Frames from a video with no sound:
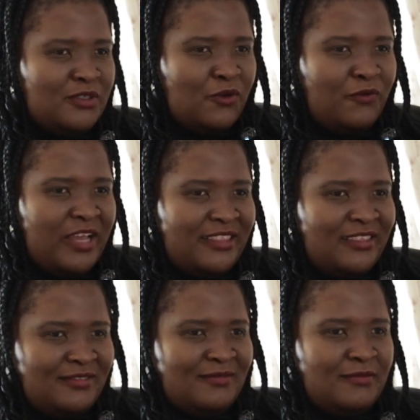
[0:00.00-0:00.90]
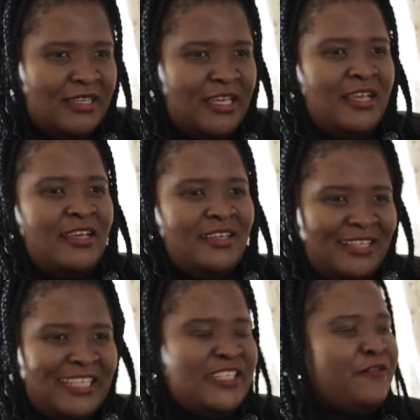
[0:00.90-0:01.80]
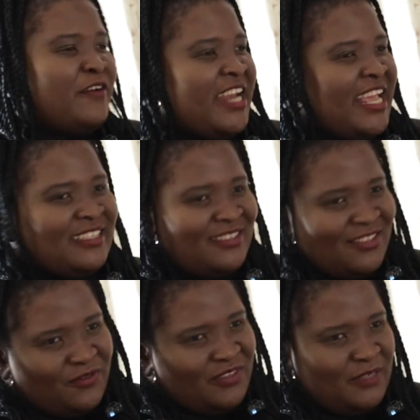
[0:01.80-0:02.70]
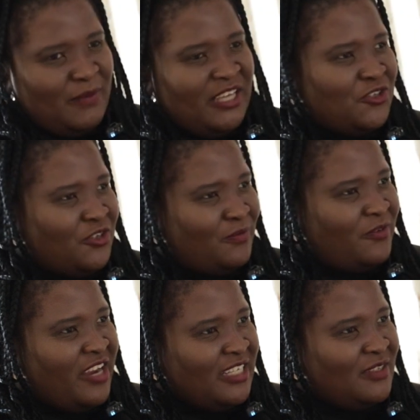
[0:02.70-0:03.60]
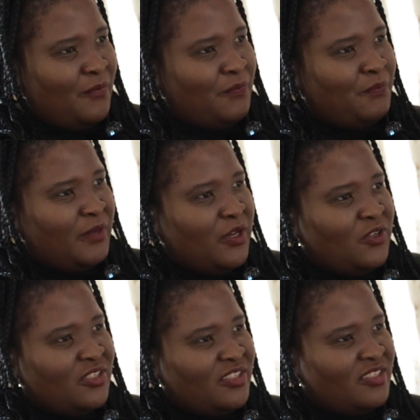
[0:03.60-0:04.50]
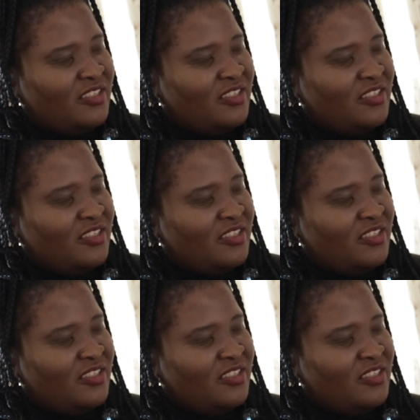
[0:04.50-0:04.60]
sort of like the different ends of the spectrum, right? Yeah. Because